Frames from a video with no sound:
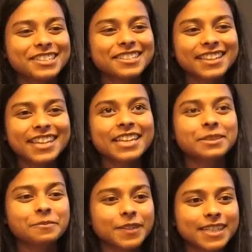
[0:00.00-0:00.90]
What do you think are
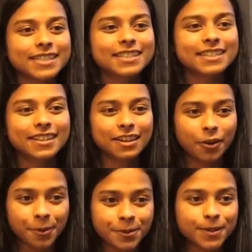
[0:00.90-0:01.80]
the biggest
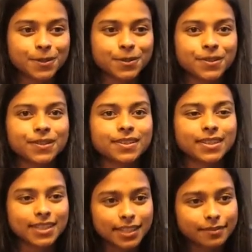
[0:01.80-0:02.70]
obstacles to
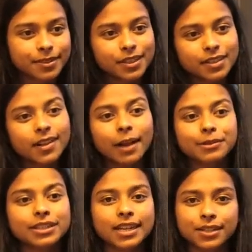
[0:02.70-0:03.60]
significant
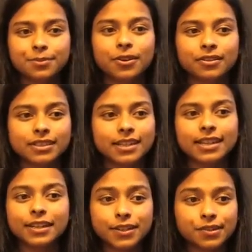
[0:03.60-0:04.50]
climate change
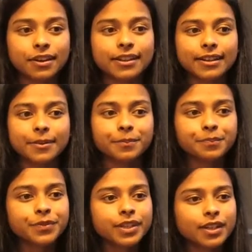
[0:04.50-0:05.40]
policy in Australia?
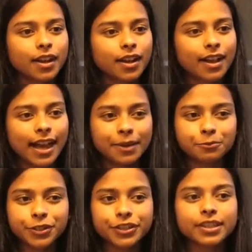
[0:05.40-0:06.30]

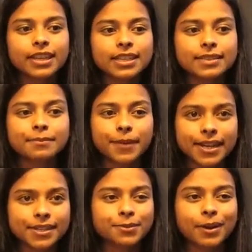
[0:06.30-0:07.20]
And what do you think is the
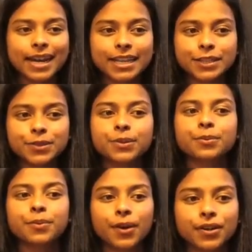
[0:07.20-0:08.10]
best way to
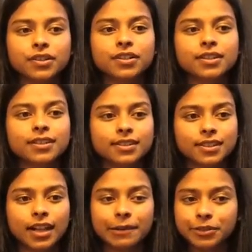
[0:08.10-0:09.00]
approach this
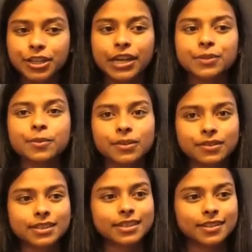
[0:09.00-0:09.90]
climate change
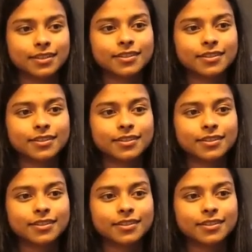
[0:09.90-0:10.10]
policy?